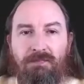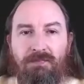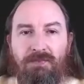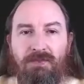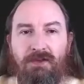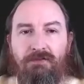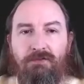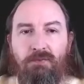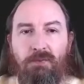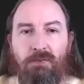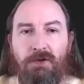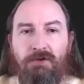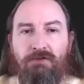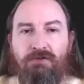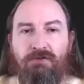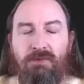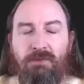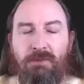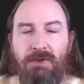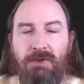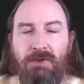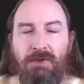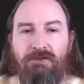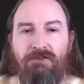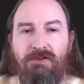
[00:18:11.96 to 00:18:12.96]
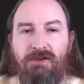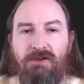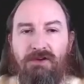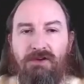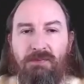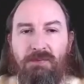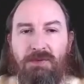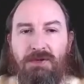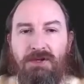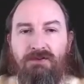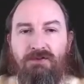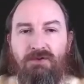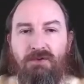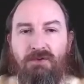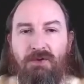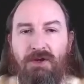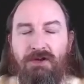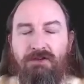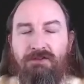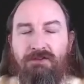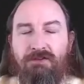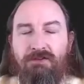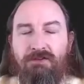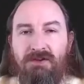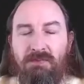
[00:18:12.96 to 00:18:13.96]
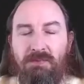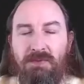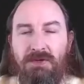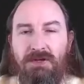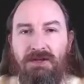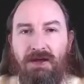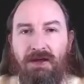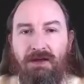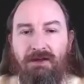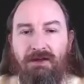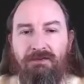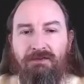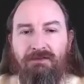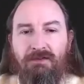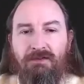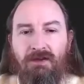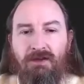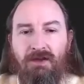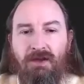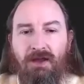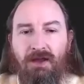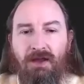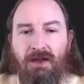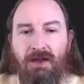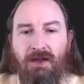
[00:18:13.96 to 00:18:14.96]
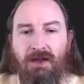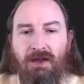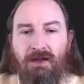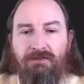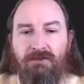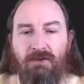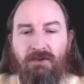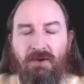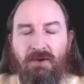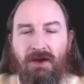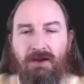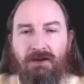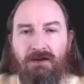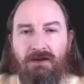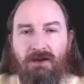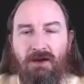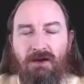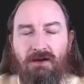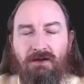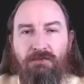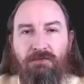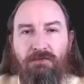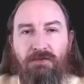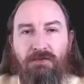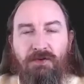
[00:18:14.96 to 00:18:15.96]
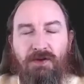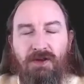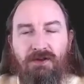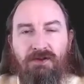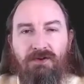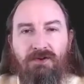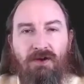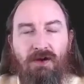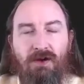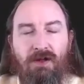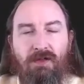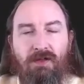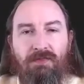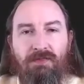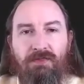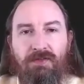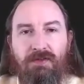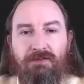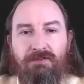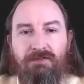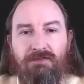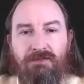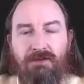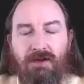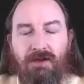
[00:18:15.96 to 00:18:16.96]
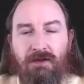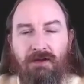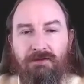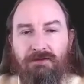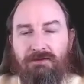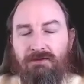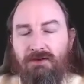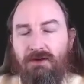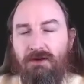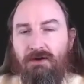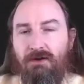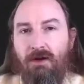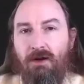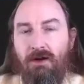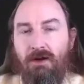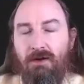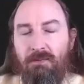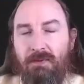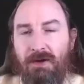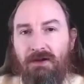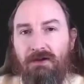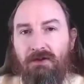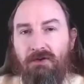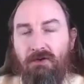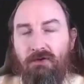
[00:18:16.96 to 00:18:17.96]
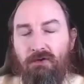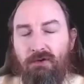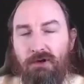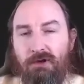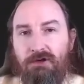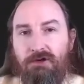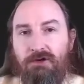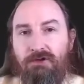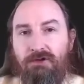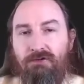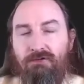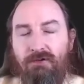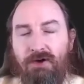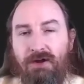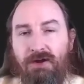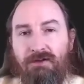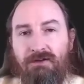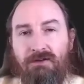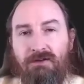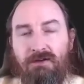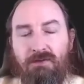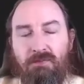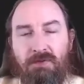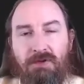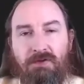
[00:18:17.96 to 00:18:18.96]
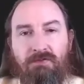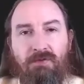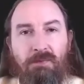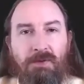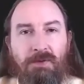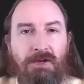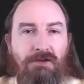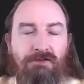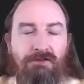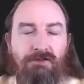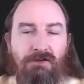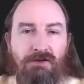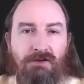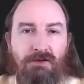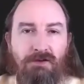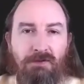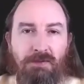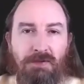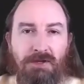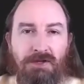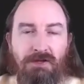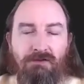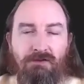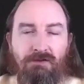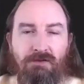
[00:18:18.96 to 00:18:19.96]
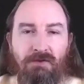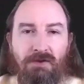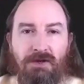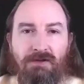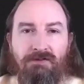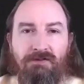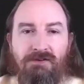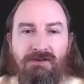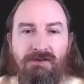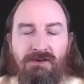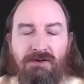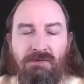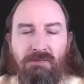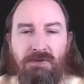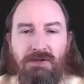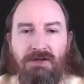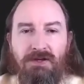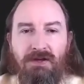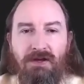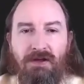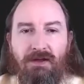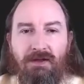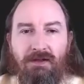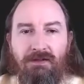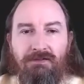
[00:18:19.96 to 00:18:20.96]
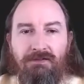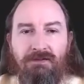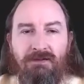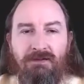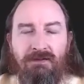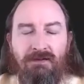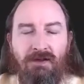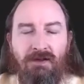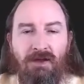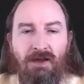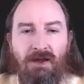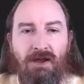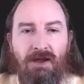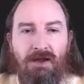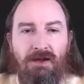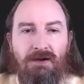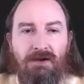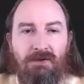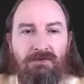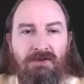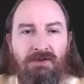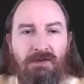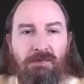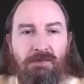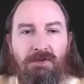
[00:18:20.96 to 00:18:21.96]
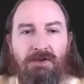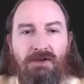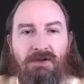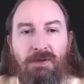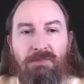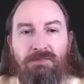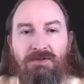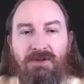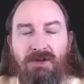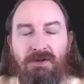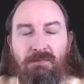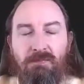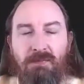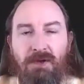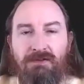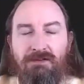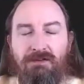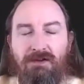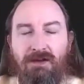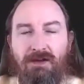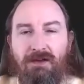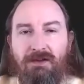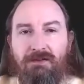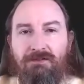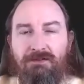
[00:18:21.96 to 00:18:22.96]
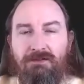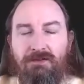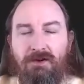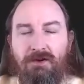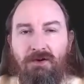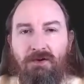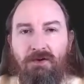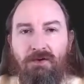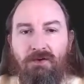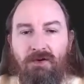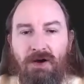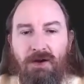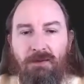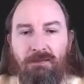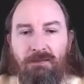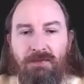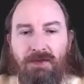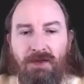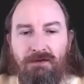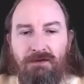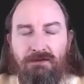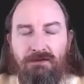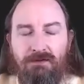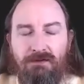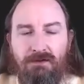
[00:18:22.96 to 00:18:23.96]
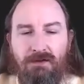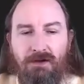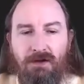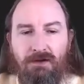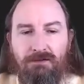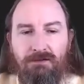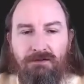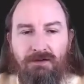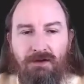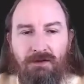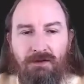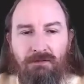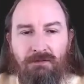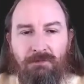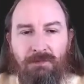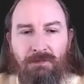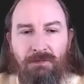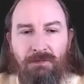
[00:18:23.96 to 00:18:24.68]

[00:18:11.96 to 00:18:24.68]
they switched from HTTP to HTTPS, and so I got a failure on this test. It automatically redirected me from HTTP to HTTPS, and I was able to update my test to go grab that content.